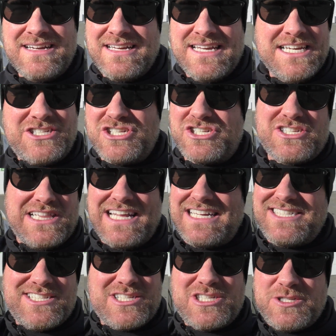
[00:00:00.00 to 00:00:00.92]
It just
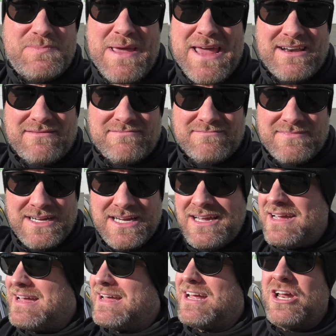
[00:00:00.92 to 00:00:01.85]
lets it spin.
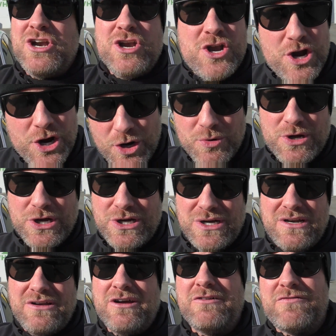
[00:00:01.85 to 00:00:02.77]
No
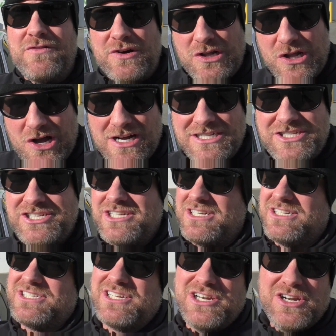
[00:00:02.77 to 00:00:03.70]
good for
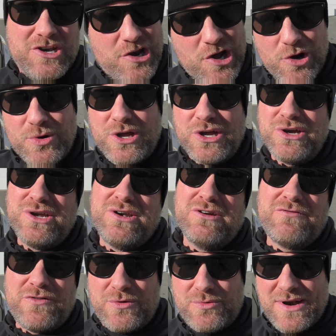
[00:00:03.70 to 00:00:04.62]
launches, no
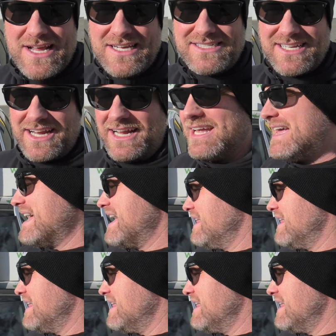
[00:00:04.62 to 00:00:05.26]
good for racing.